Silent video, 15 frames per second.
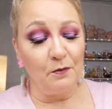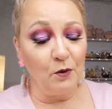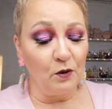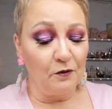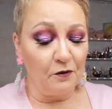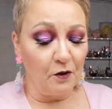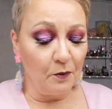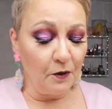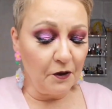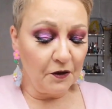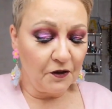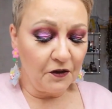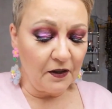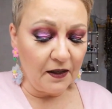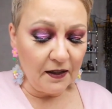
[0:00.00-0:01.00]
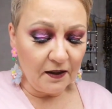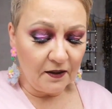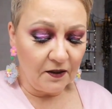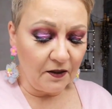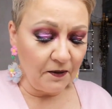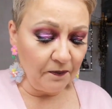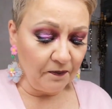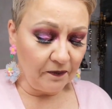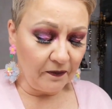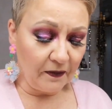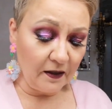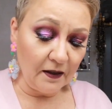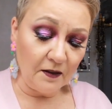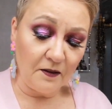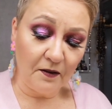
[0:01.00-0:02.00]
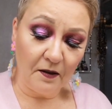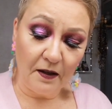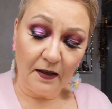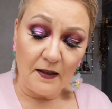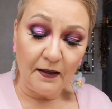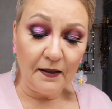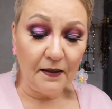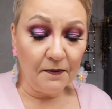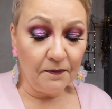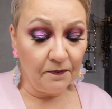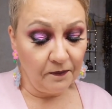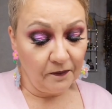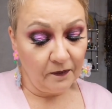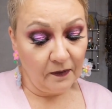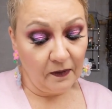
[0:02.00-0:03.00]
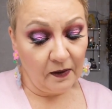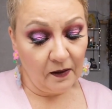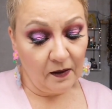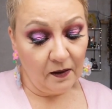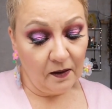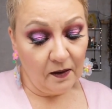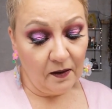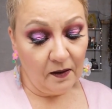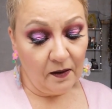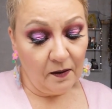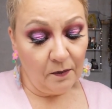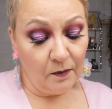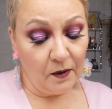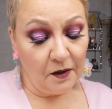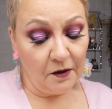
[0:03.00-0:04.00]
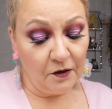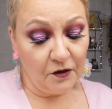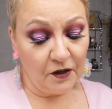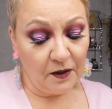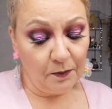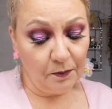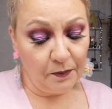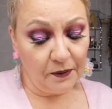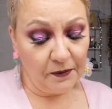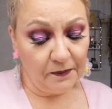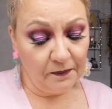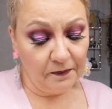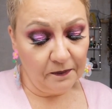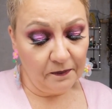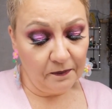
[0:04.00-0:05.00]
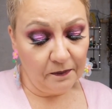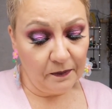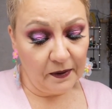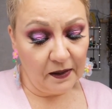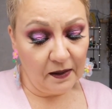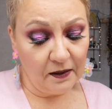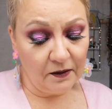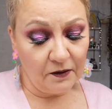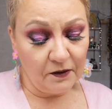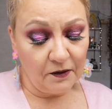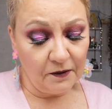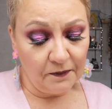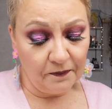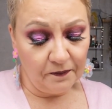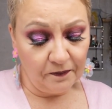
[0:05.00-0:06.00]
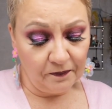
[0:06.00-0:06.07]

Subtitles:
I bought from her site. It's the Mothership palette,